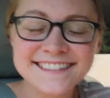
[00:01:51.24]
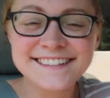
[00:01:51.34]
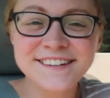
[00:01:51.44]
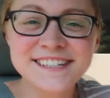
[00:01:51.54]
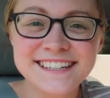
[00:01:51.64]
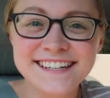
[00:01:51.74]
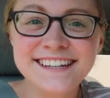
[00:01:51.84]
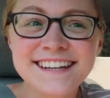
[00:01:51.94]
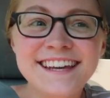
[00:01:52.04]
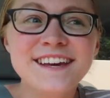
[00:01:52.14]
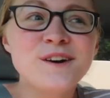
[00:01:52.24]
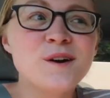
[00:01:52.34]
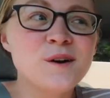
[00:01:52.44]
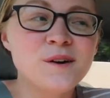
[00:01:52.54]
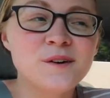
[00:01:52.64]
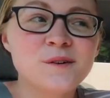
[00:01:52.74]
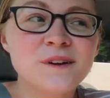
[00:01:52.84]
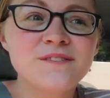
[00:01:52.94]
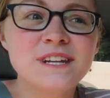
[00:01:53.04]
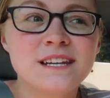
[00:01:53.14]
So good.
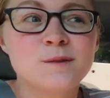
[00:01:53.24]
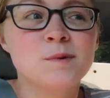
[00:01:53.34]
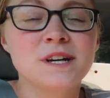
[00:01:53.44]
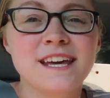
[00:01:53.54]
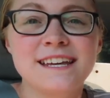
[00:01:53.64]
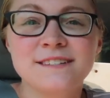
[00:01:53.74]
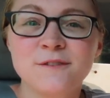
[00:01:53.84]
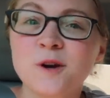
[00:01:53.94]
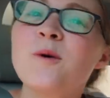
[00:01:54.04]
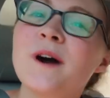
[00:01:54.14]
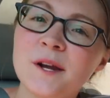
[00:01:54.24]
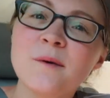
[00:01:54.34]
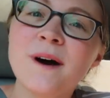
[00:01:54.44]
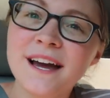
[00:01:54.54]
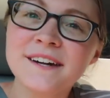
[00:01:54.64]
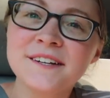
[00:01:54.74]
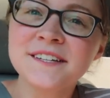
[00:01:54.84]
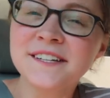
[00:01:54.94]
We've needed a bookcase for quite a while.